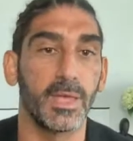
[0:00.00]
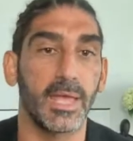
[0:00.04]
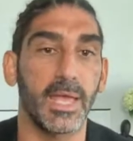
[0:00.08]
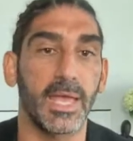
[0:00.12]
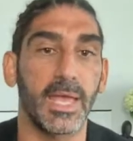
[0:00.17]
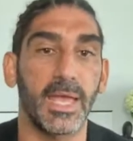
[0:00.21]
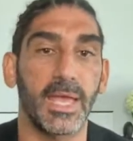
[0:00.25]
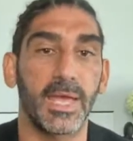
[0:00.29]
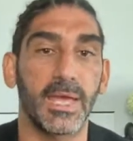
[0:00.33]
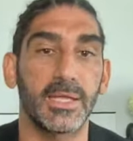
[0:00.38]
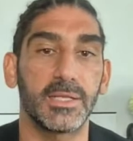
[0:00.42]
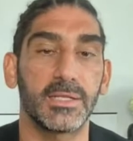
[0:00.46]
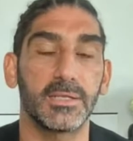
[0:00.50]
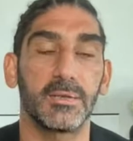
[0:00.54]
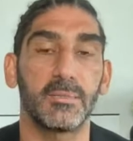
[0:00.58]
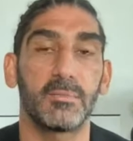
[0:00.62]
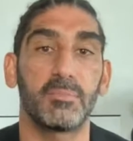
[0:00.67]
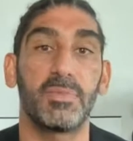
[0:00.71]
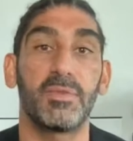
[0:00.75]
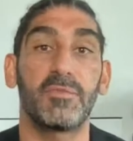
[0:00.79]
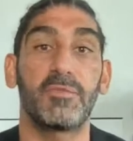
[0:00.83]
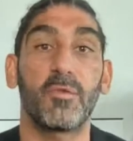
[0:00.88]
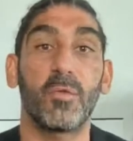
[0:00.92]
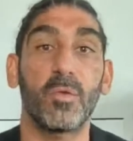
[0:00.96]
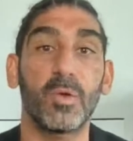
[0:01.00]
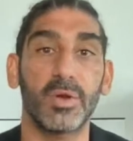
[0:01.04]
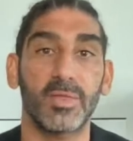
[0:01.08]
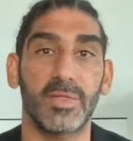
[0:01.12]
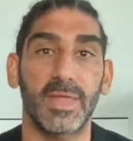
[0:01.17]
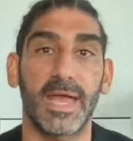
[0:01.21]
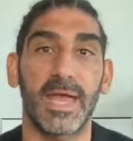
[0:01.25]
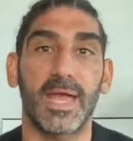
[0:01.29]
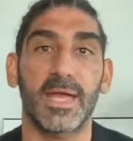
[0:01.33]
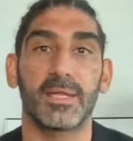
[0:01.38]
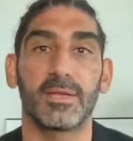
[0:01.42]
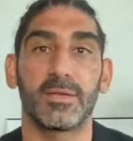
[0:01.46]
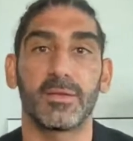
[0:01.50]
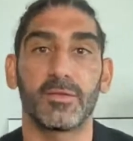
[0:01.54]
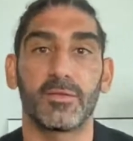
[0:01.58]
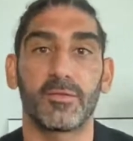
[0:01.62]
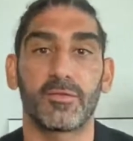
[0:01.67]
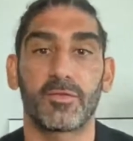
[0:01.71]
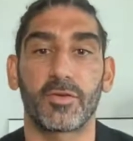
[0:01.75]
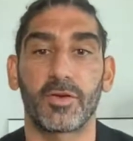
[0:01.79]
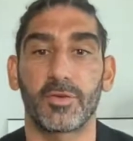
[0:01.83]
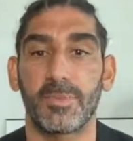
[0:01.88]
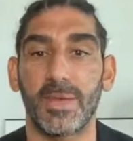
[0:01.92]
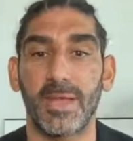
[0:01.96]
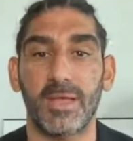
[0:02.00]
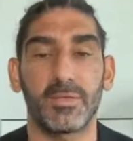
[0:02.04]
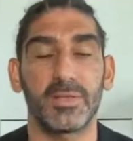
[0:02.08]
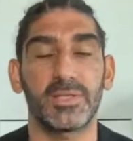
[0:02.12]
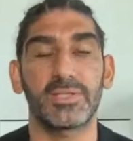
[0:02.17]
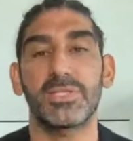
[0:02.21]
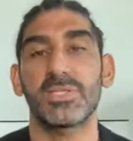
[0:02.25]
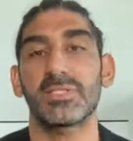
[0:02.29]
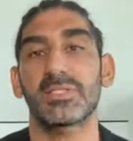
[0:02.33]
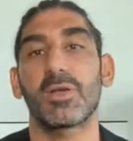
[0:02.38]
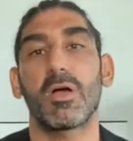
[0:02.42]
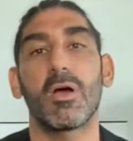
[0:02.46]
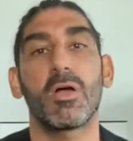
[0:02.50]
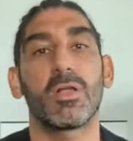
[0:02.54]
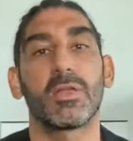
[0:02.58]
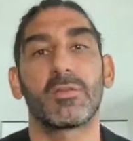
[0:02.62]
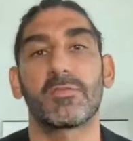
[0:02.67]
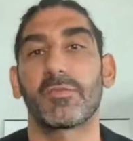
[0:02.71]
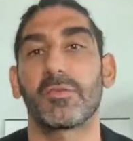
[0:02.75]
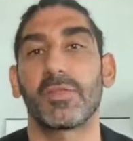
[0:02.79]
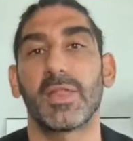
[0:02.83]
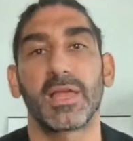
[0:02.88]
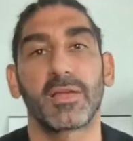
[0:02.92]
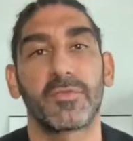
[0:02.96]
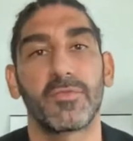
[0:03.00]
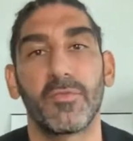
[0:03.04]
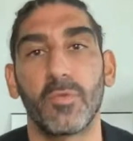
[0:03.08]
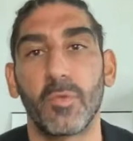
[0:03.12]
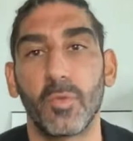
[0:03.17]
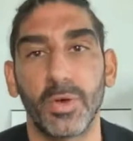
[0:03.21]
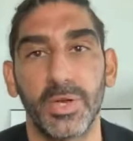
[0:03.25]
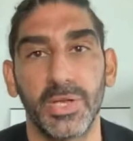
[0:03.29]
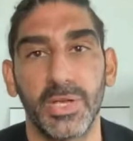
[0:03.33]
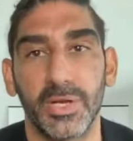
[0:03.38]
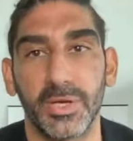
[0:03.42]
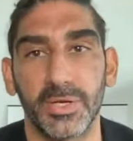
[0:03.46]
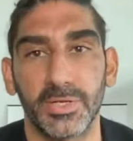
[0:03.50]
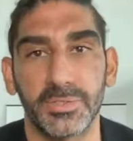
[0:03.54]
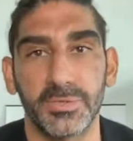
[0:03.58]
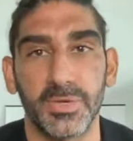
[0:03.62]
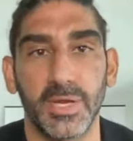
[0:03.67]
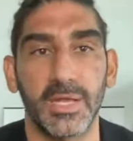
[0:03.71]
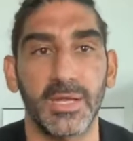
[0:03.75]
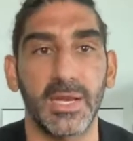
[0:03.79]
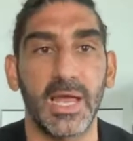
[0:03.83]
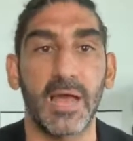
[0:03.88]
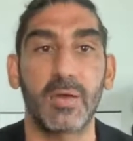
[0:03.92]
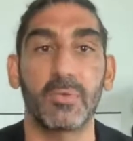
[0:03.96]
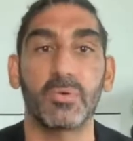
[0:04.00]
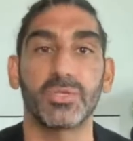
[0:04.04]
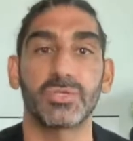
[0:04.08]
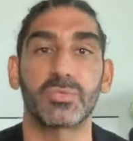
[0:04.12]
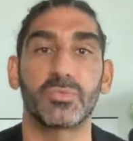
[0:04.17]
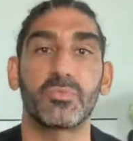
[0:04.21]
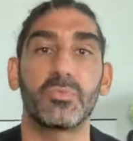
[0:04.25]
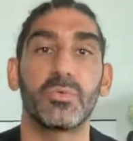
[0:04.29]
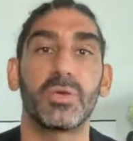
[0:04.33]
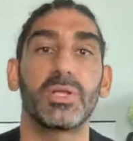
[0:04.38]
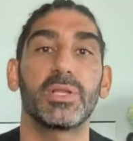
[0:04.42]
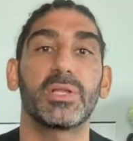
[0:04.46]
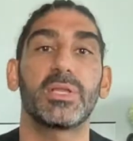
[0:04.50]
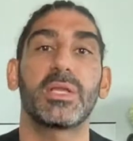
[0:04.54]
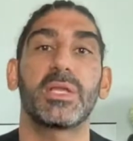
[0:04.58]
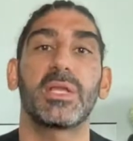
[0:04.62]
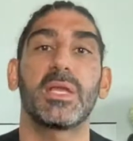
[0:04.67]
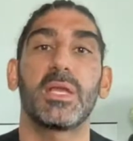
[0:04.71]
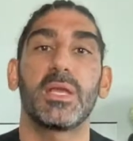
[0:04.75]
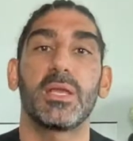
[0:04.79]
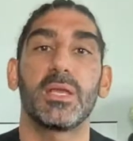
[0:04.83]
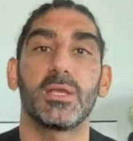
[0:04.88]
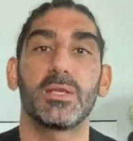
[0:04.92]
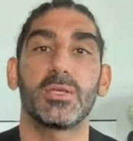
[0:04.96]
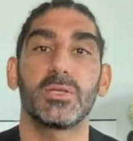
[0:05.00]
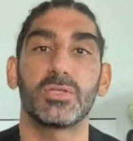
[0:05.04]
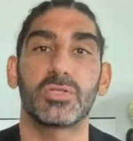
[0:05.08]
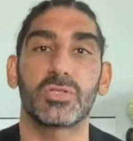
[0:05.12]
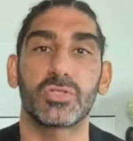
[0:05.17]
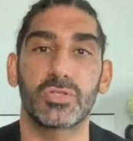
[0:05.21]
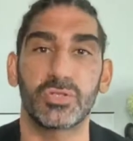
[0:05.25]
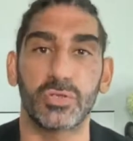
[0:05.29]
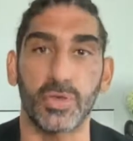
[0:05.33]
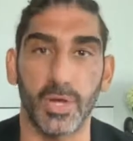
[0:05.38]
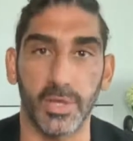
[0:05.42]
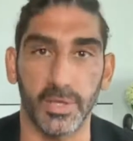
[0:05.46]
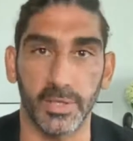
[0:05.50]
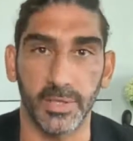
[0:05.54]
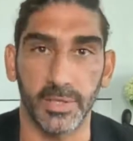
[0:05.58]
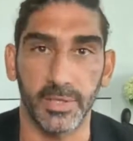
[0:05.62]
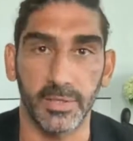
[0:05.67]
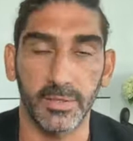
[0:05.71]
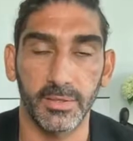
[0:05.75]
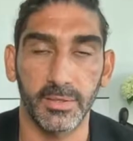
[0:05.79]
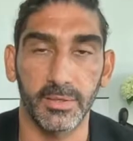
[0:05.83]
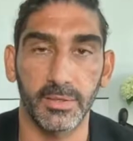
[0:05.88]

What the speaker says: And before that, for about, let's just call it for like 4 years, right? I was really struggling.